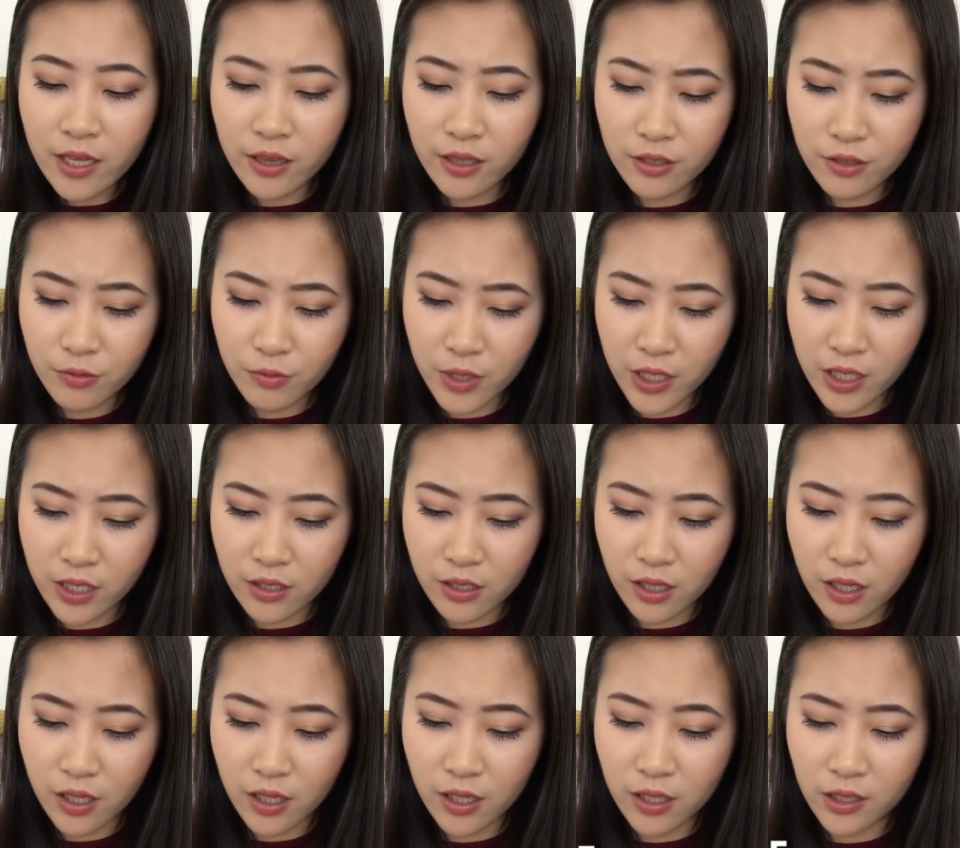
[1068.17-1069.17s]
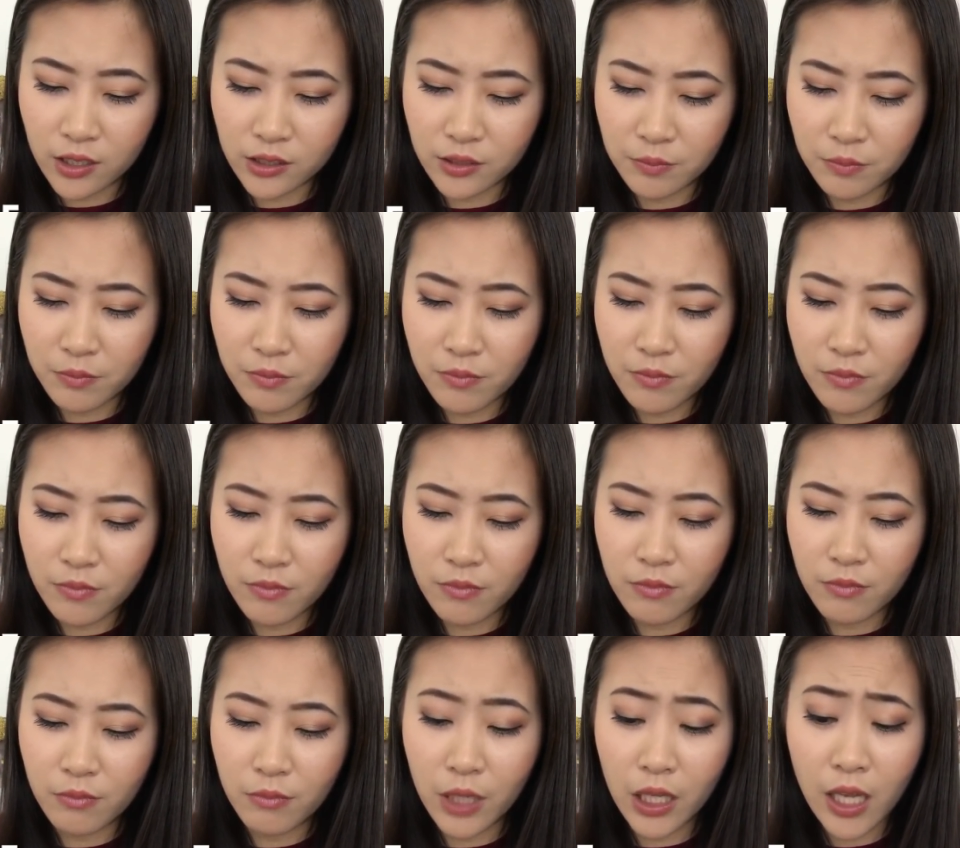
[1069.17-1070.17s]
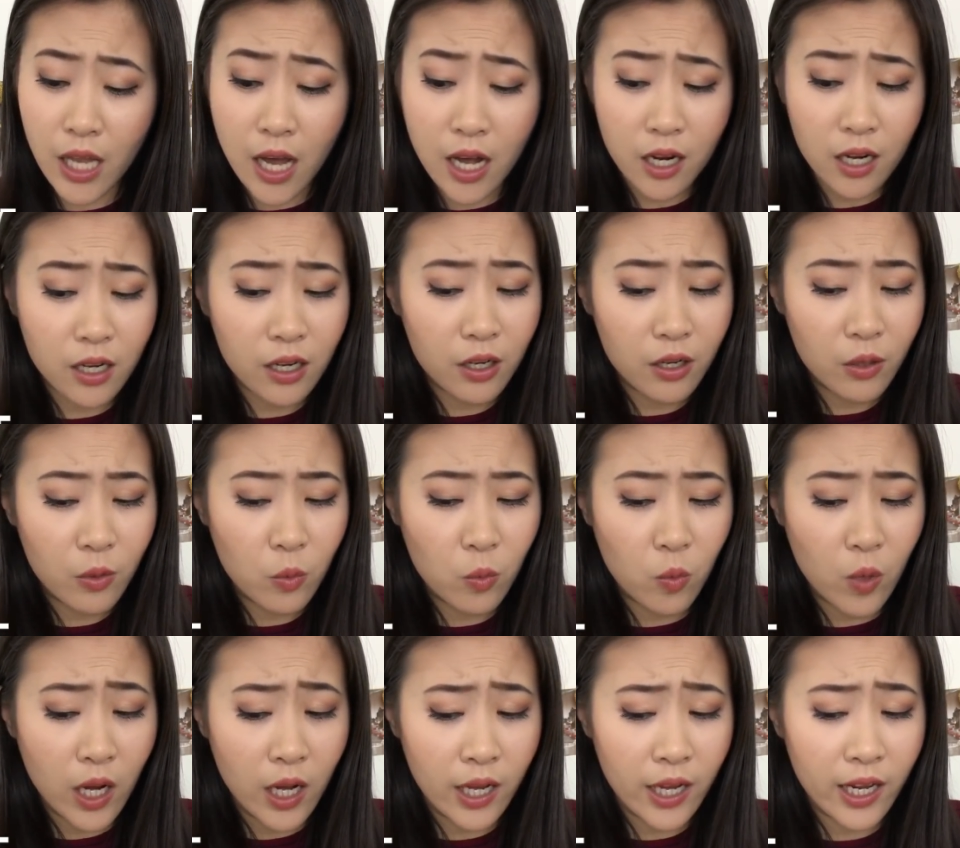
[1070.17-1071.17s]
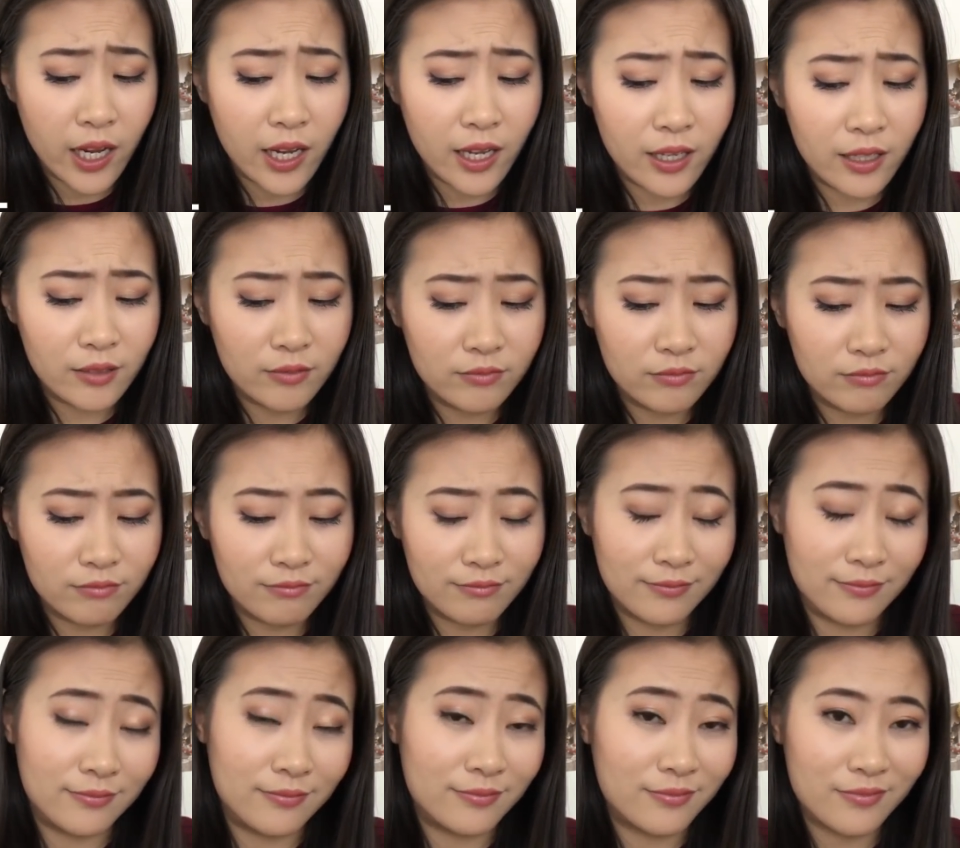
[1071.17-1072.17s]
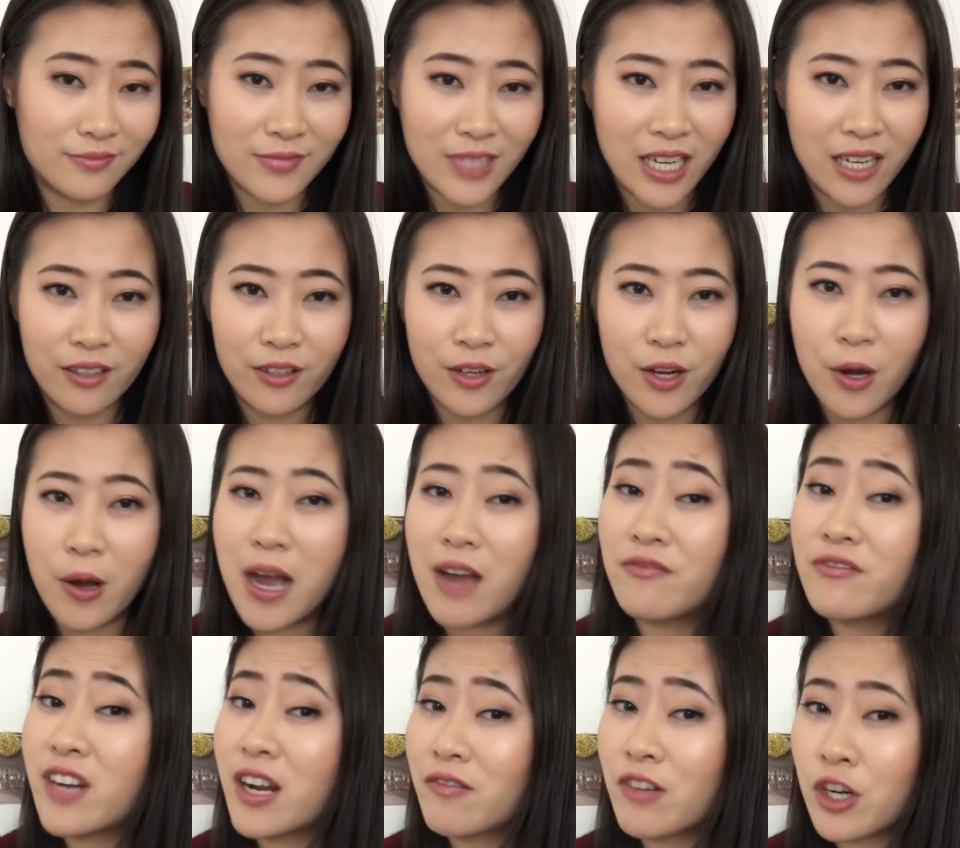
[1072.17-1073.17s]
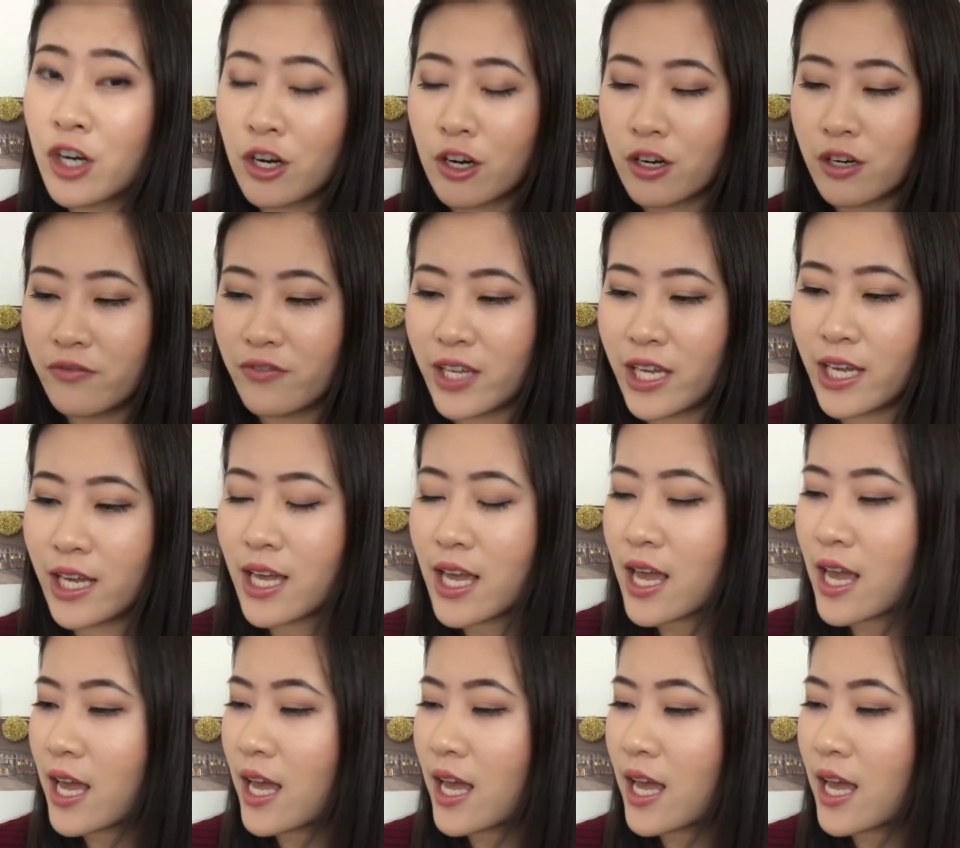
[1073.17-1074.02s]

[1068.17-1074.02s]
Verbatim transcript: This one is called Malaga Wine. I don't know, I've never heard of it.